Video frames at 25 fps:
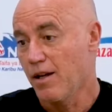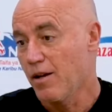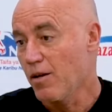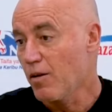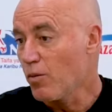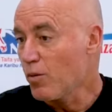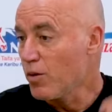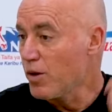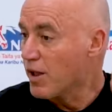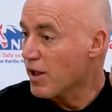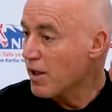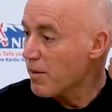
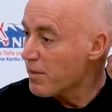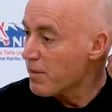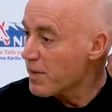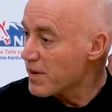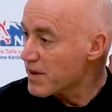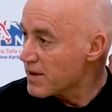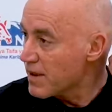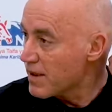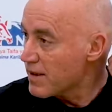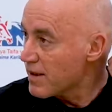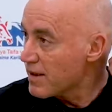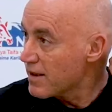We
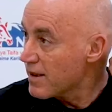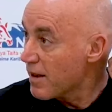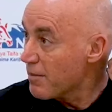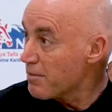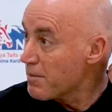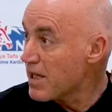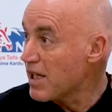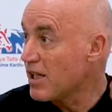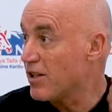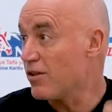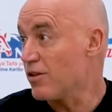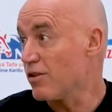represented a
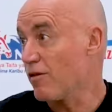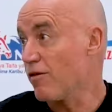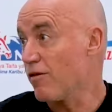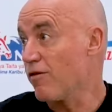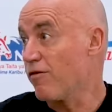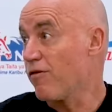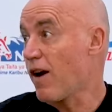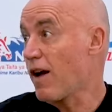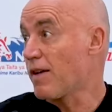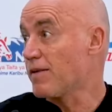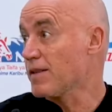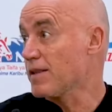million of
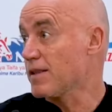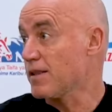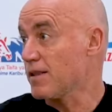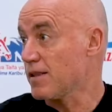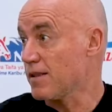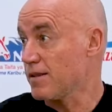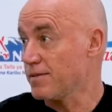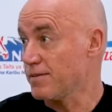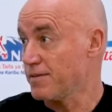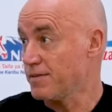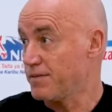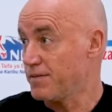
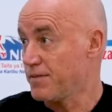fans.